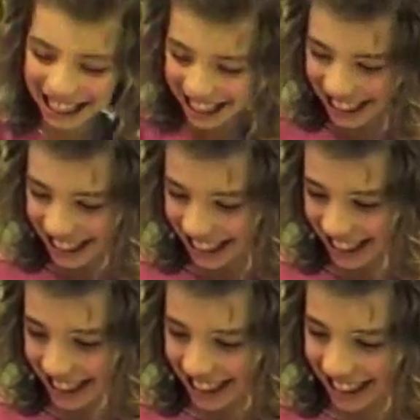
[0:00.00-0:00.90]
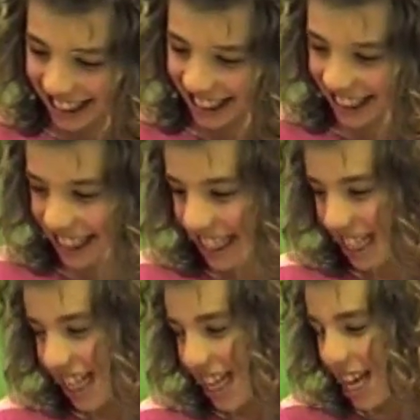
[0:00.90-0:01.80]
child did you take?
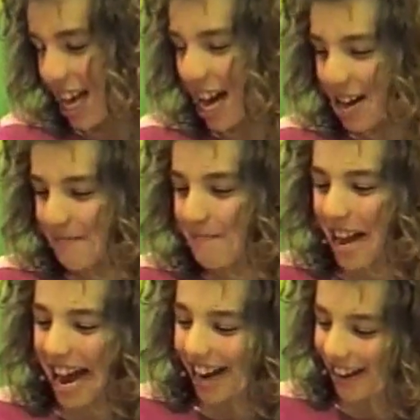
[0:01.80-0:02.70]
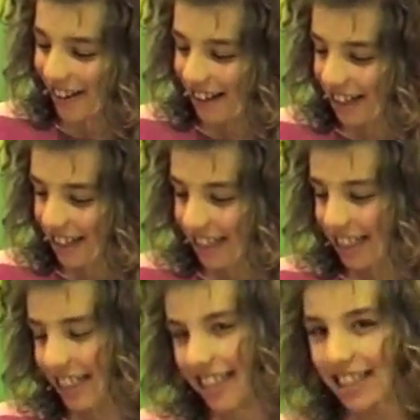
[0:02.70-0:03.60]
A bear. A
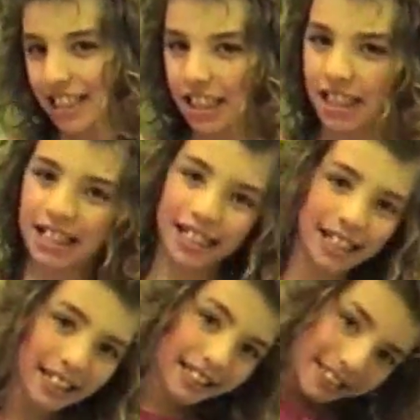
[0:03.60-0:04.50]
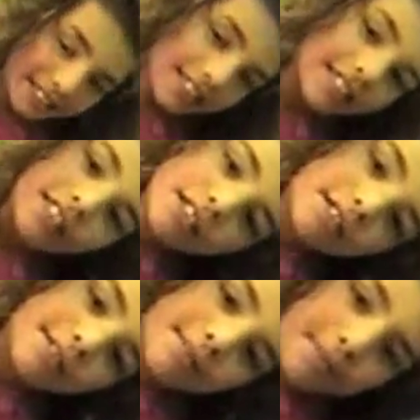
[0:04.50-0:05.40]
bear. Now some